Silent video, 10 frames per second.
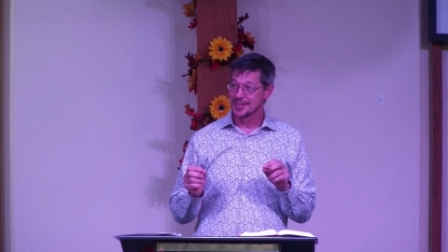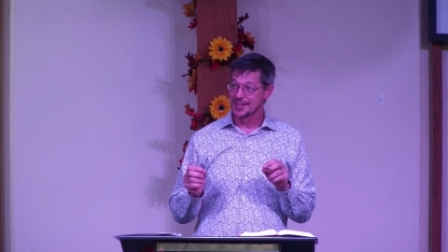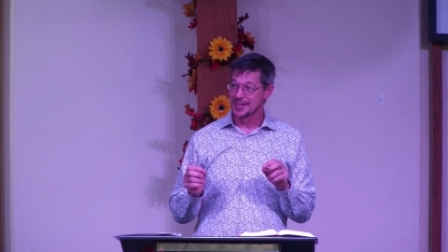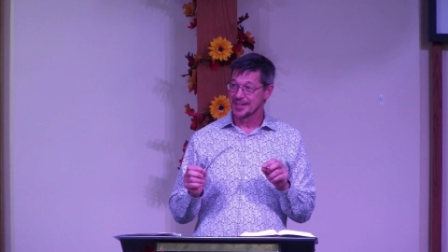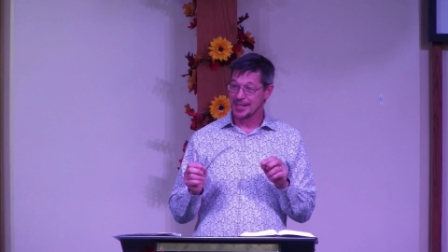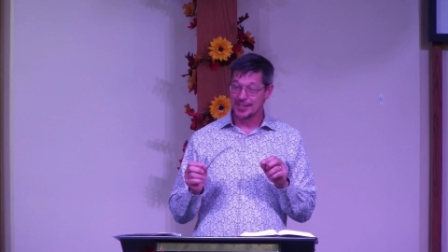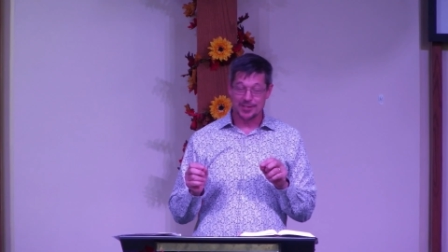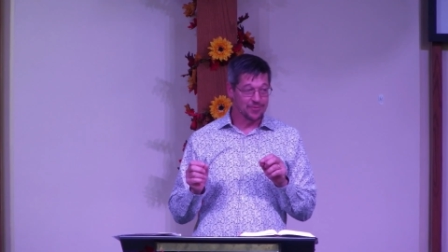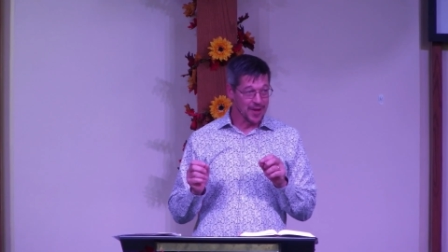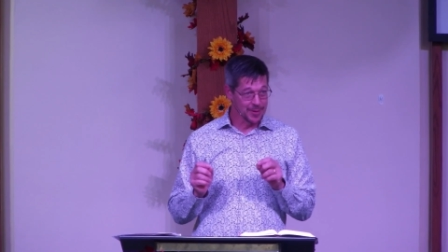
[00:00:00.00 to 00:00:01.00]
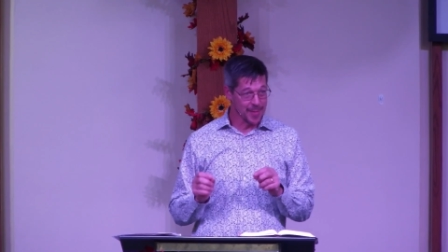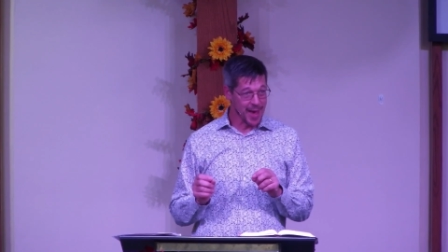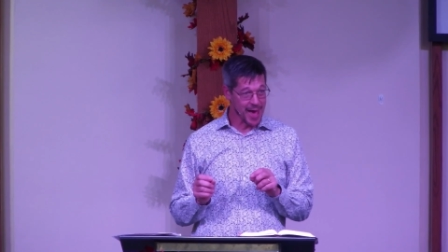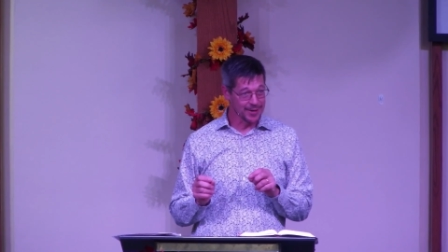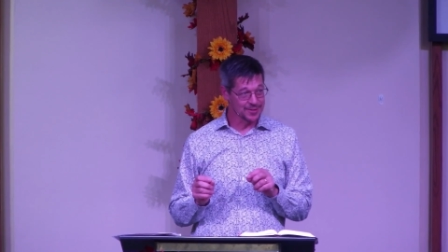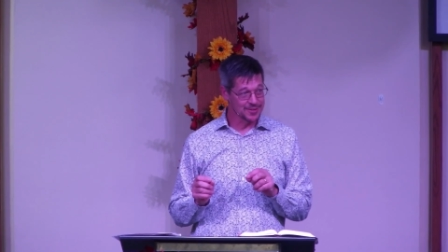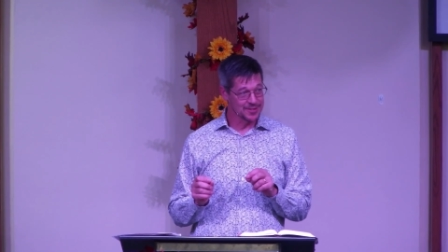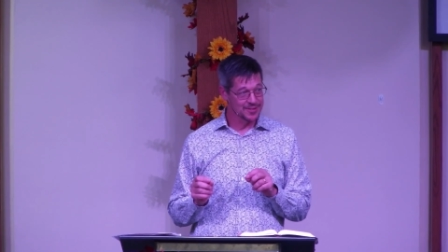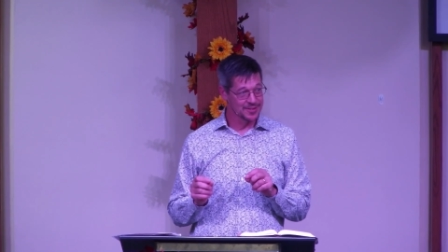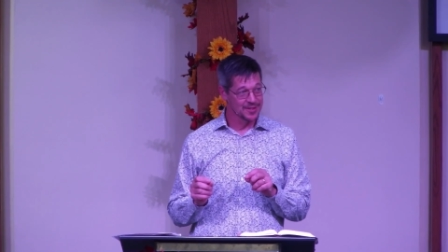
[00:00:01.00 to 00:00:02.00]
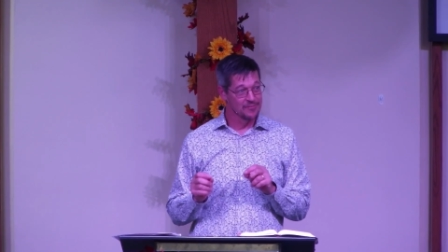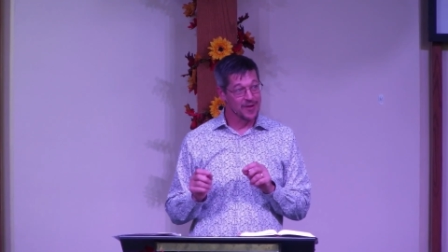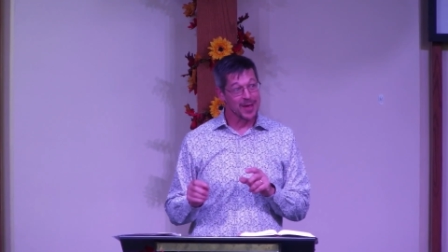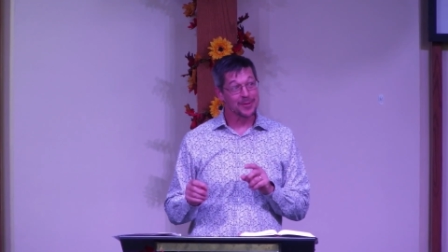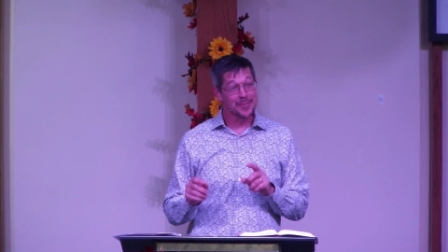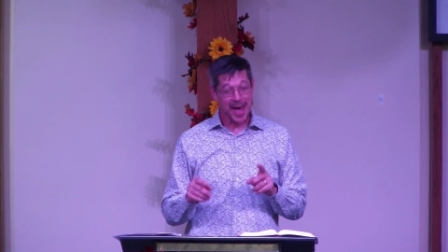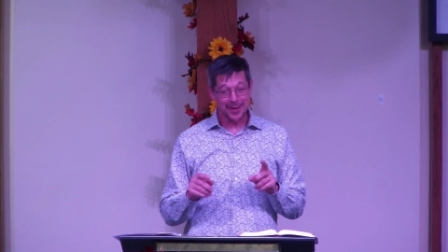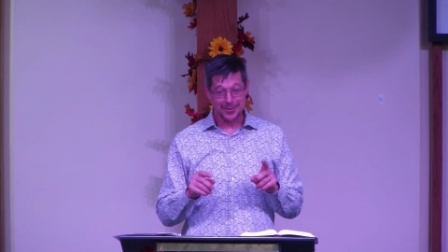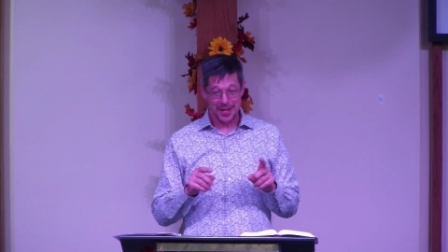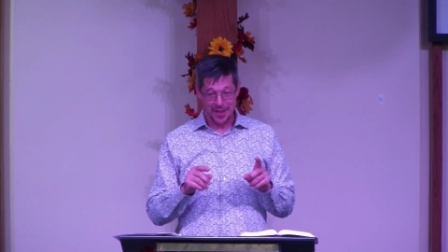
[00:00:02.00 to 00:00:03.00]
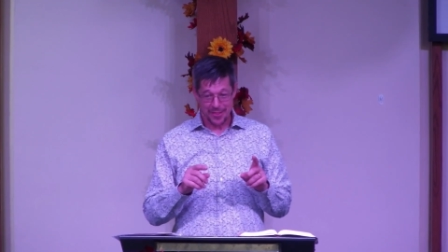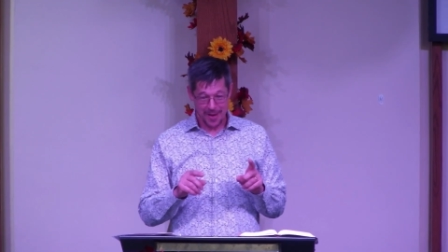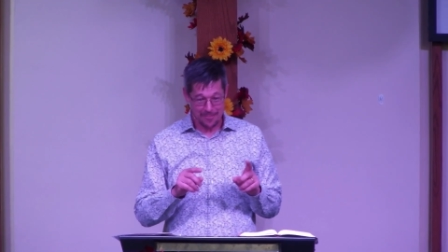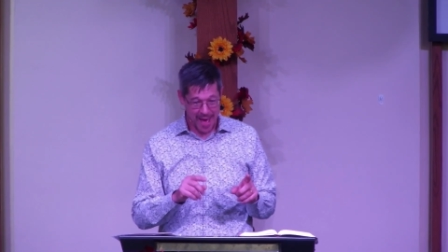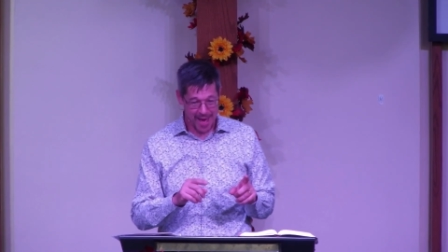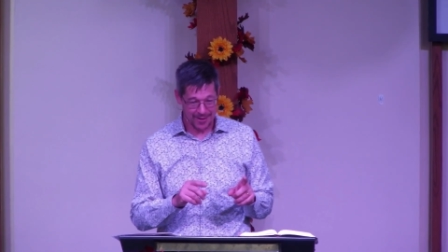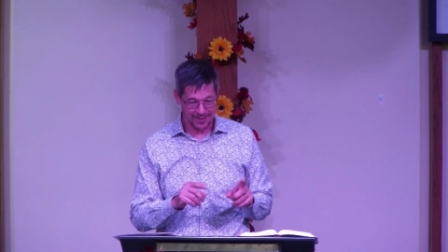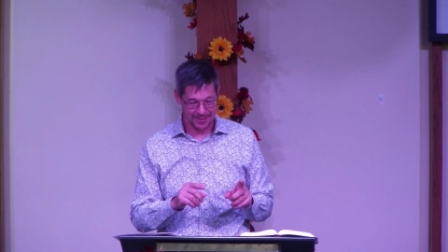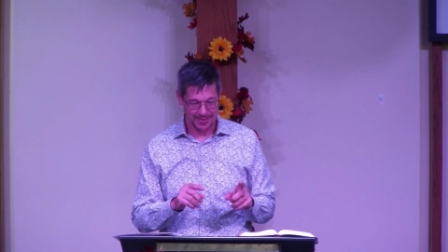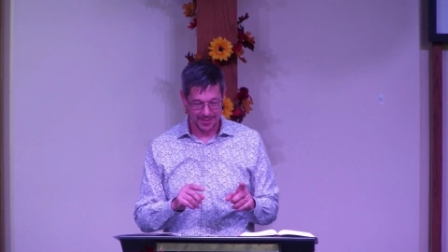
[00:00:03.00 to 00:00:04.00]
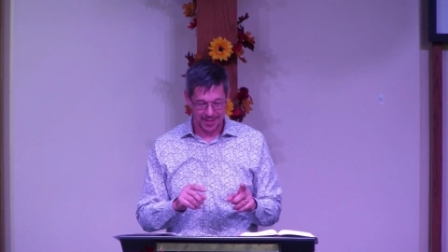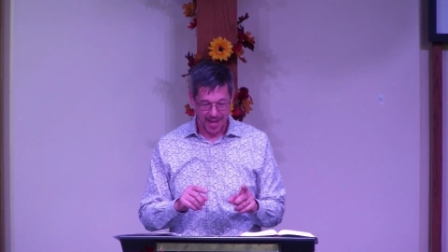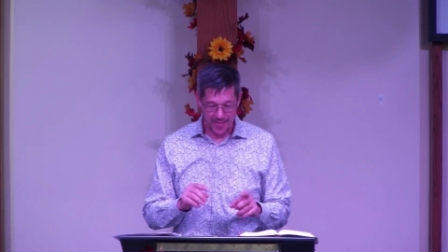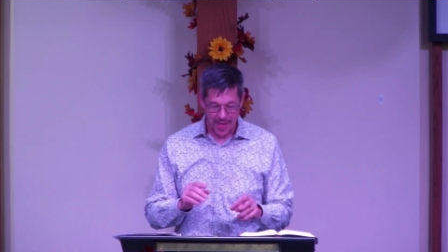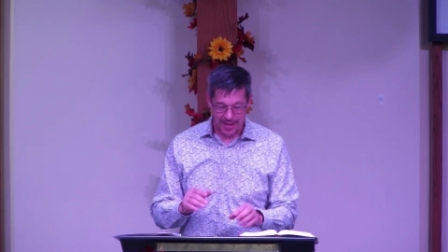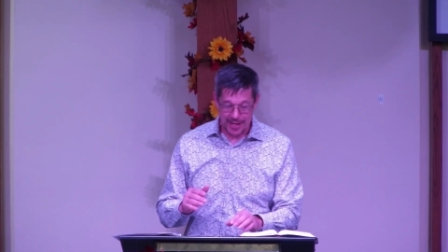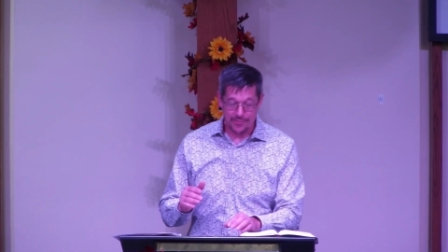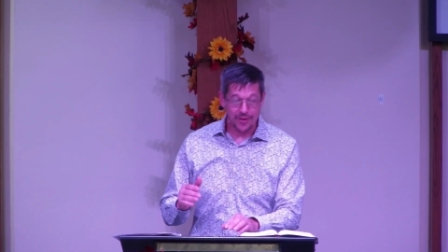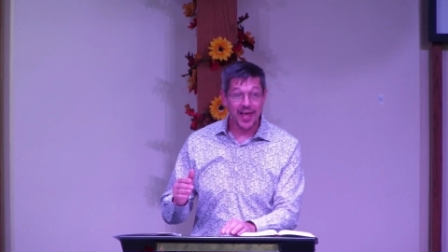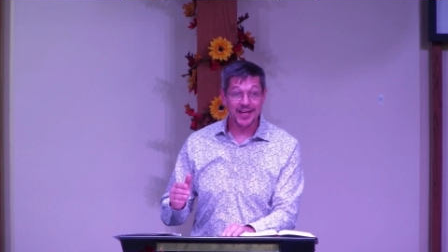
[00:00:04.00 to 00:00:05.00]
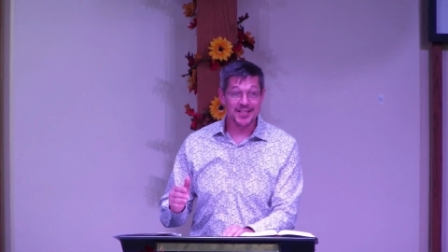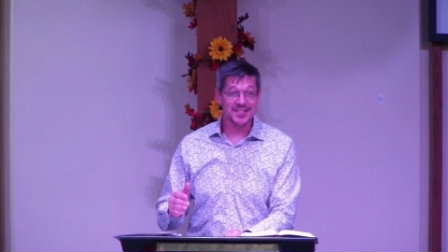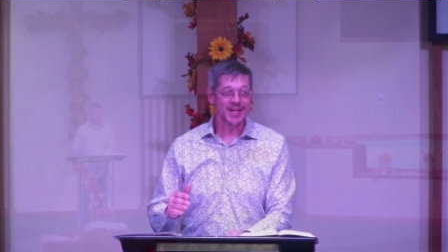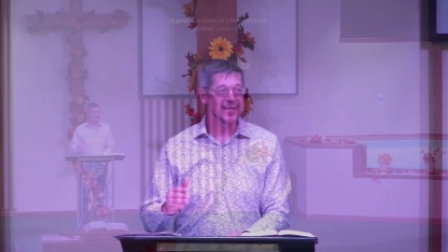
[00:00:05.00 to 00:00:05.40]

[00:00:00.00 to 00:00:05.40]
into family matters, family matters that matter. And they leave a legacy and